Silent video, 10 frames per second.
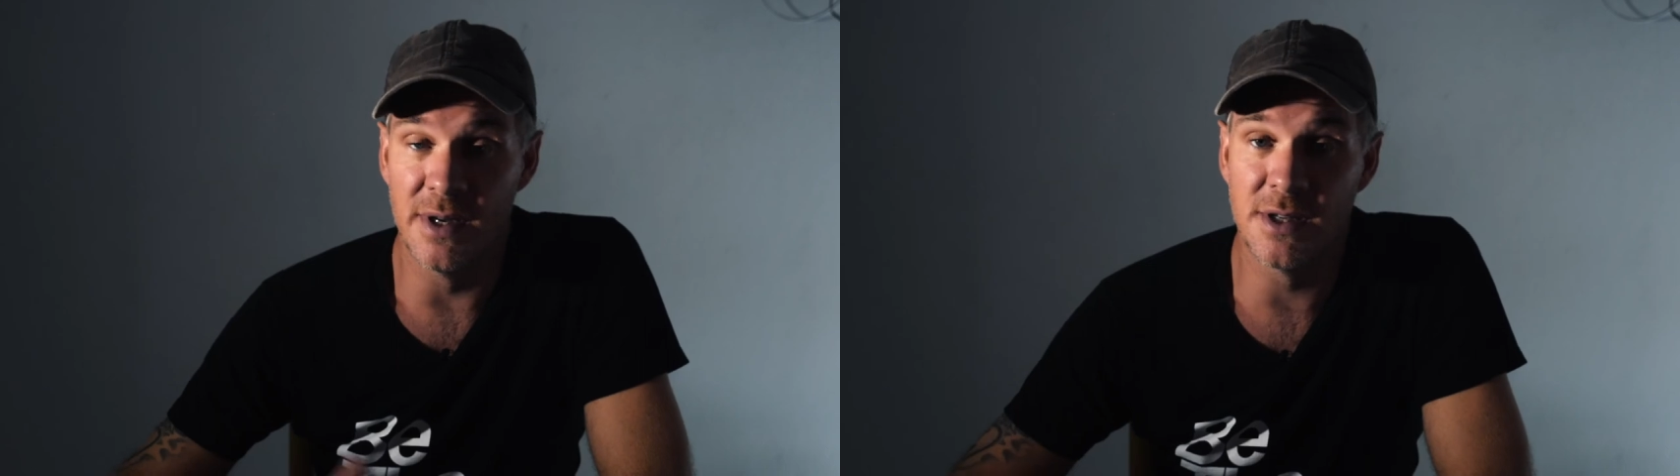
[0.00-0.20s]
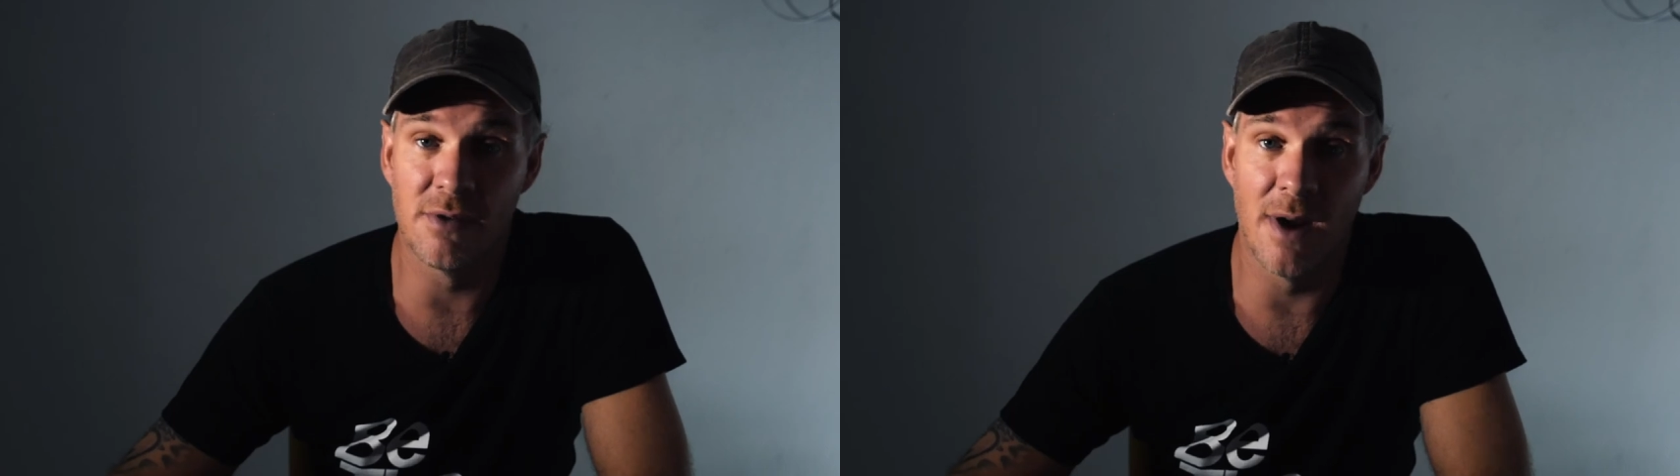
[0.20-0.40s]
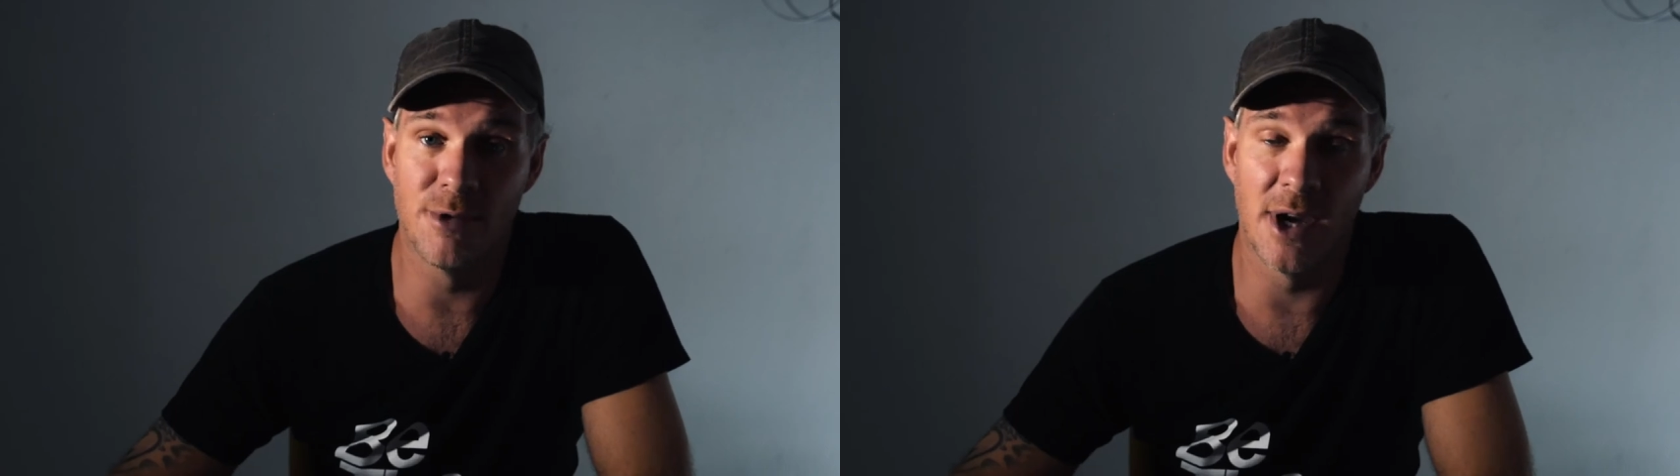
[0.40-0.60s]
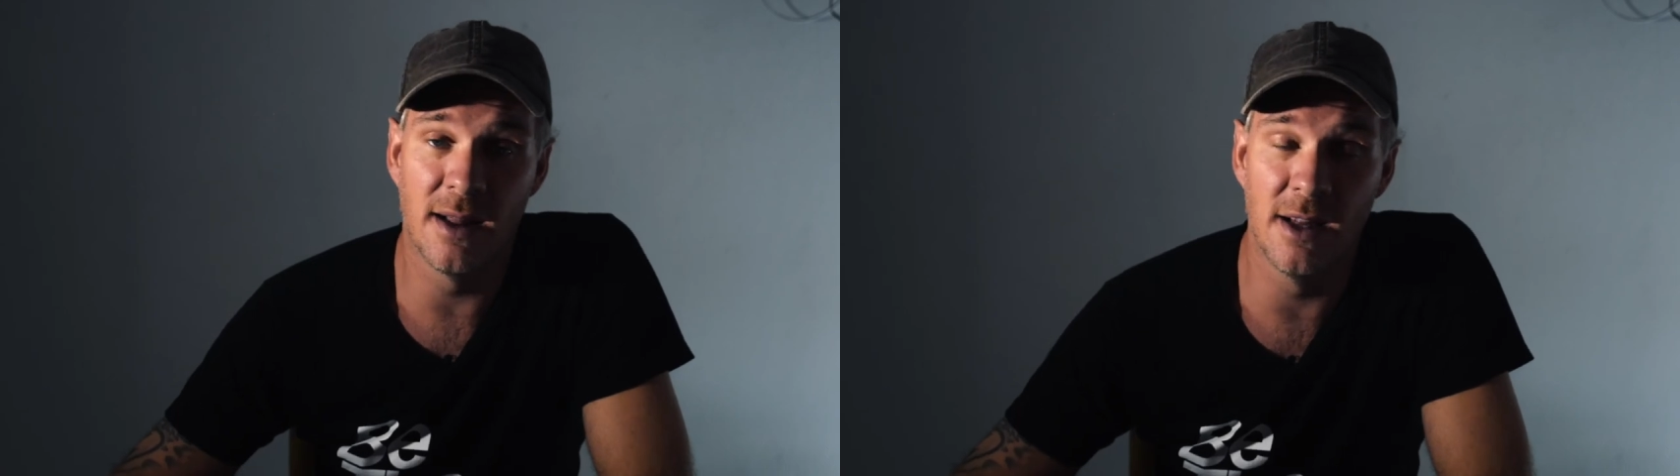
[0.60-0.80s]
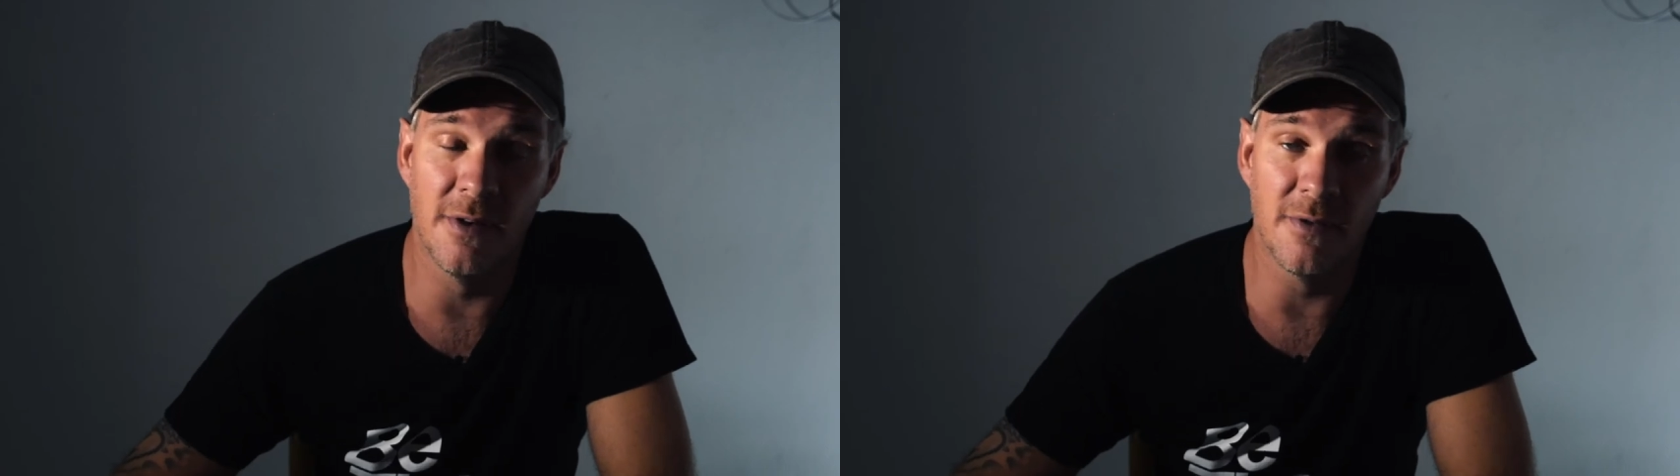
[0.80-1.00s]
Instagram
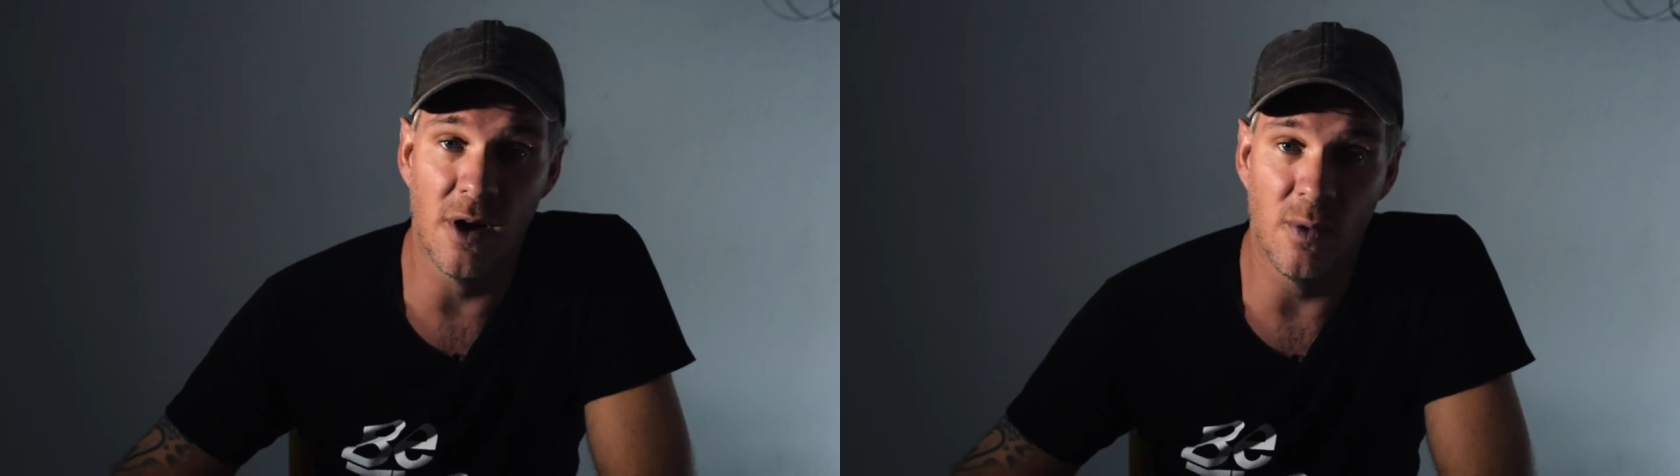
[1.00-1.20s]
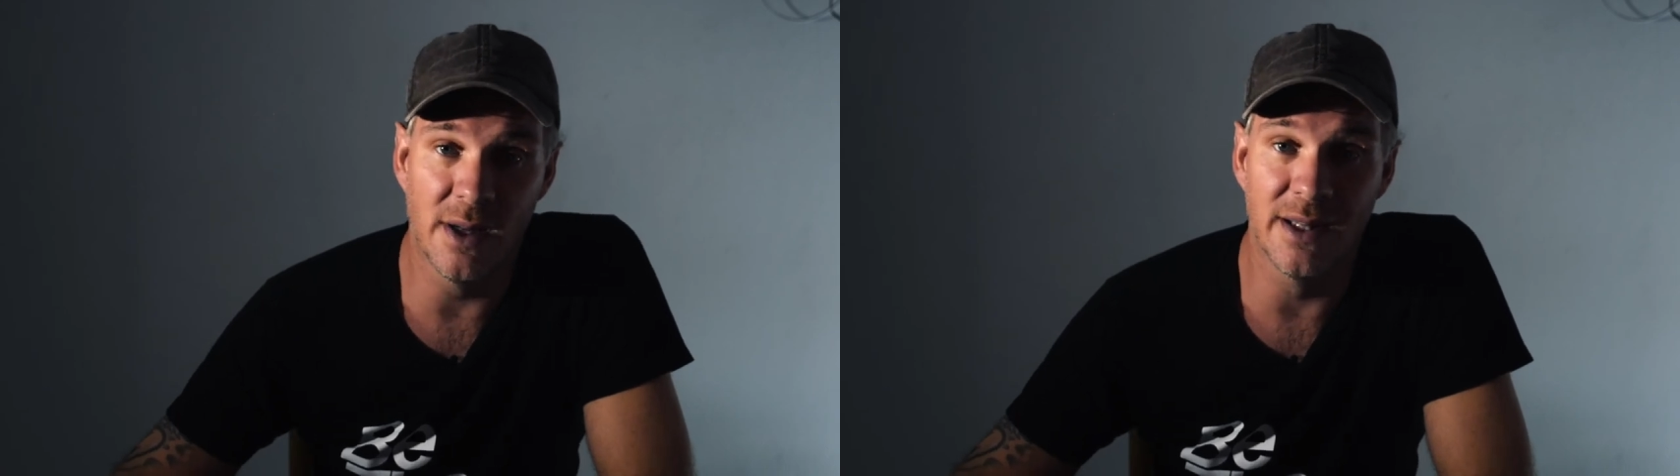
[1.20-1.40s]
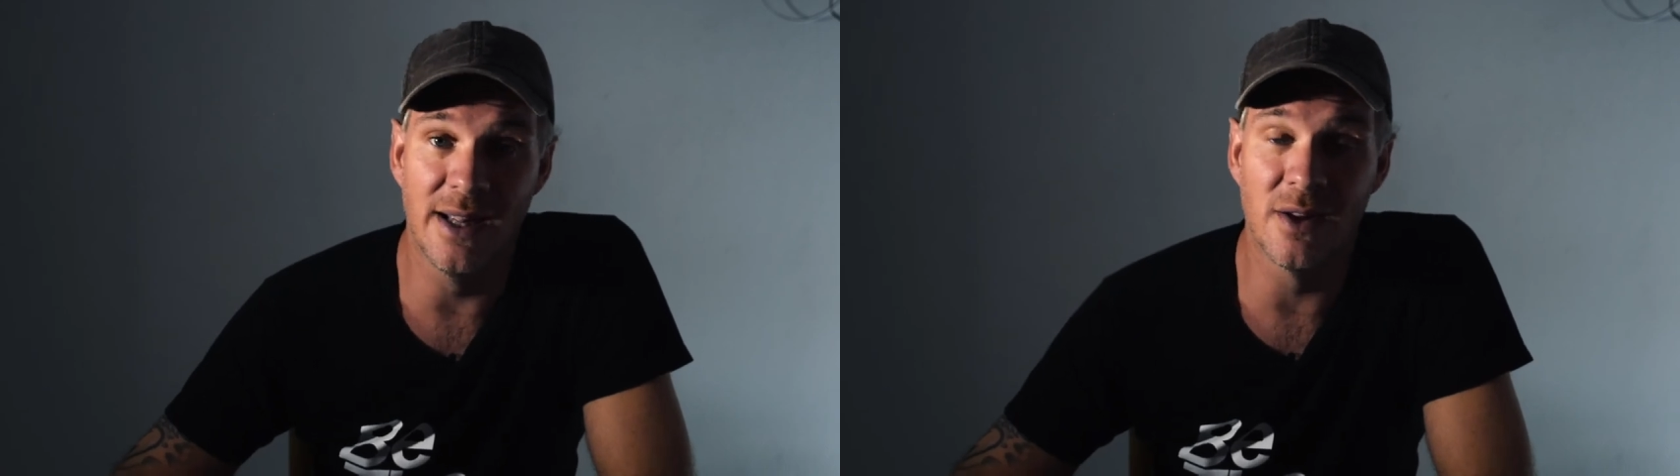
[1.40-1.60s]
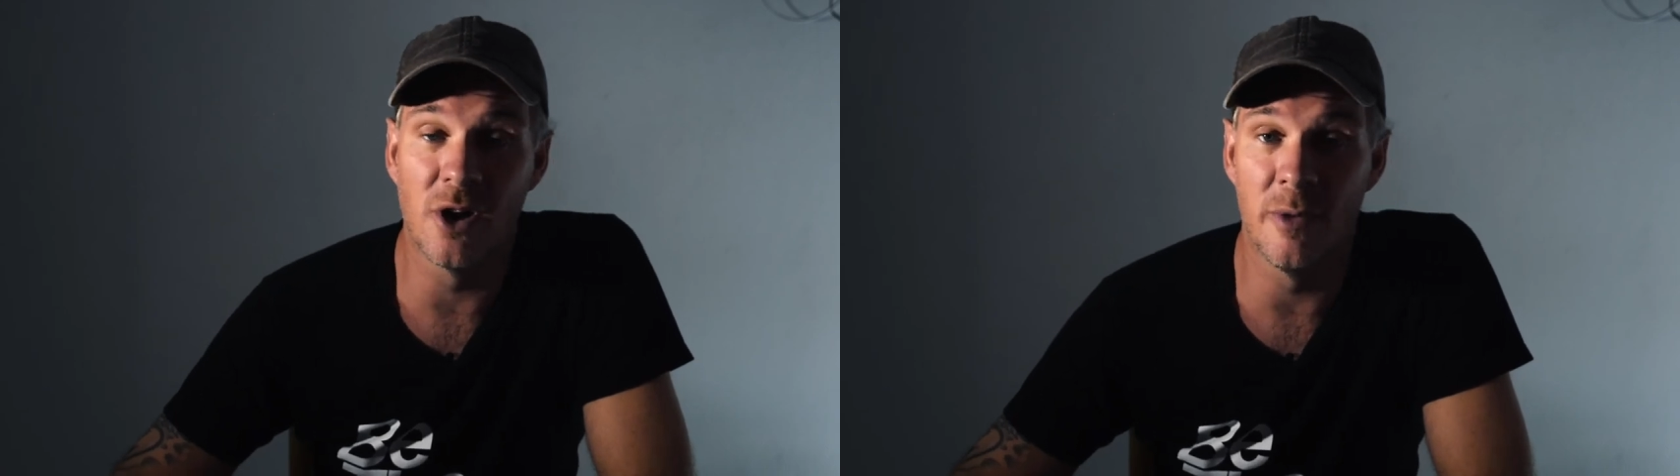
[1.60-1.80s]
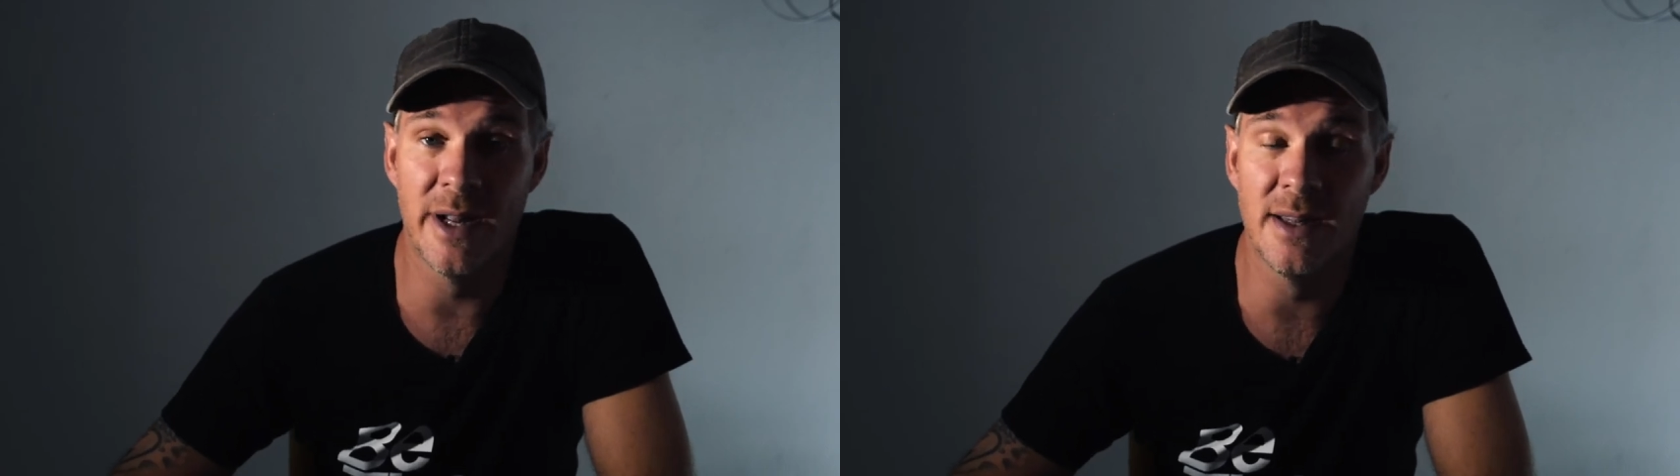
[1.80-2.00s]
channel if you've got one in the
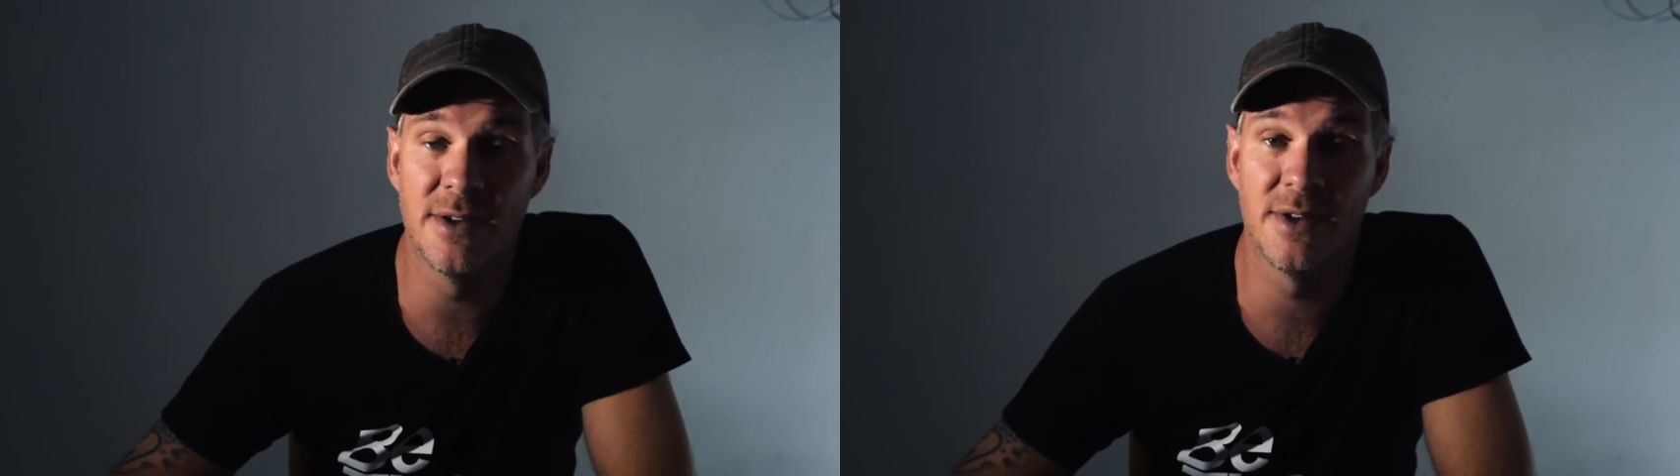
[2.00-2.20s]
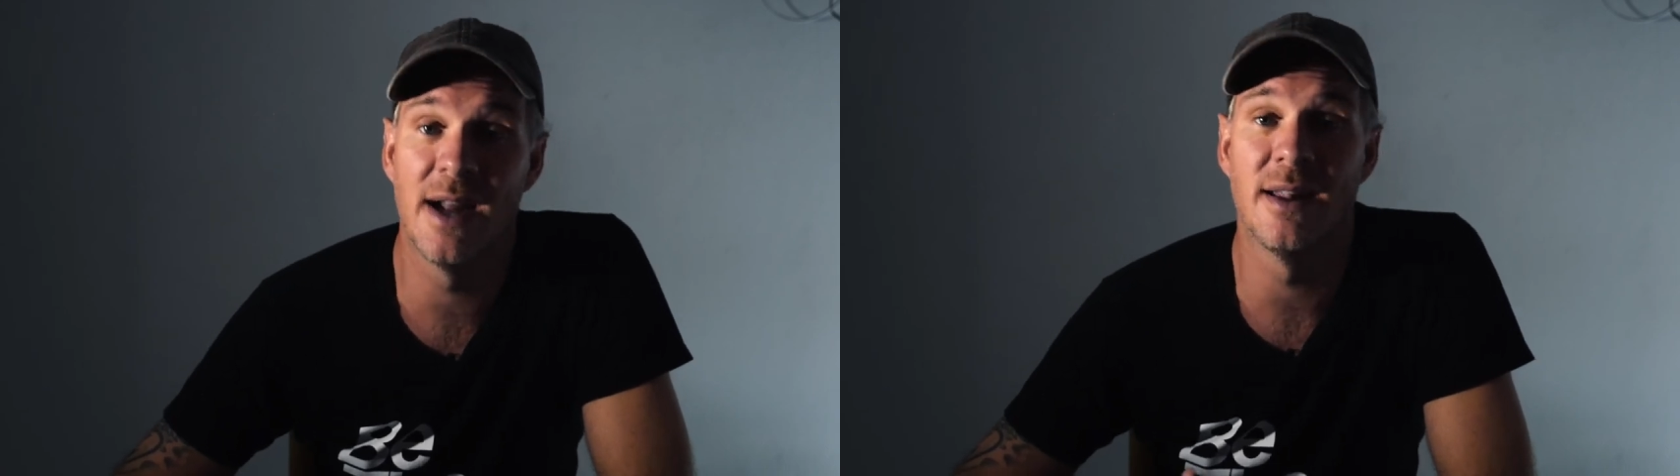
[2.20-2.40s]
comments,